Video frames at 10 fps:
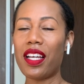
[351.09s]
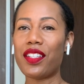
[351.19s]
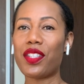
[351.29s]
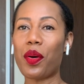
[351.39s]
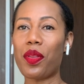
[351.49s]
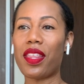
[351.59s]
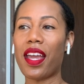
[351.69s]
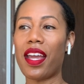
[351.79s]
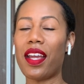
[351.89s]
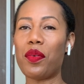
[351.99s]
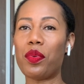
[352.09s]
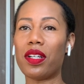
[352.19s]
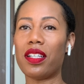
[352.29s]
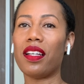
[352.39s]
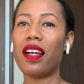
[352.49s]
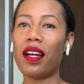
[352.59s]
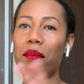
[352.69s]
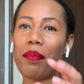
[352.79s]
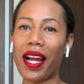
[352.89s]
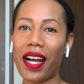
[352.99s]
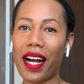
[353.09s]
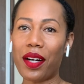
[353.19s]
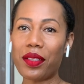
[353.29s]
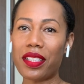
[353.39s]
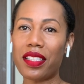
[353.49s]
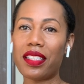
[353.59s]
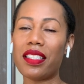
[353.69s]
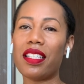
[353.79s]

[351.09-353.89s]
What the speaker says: So they would buy a house,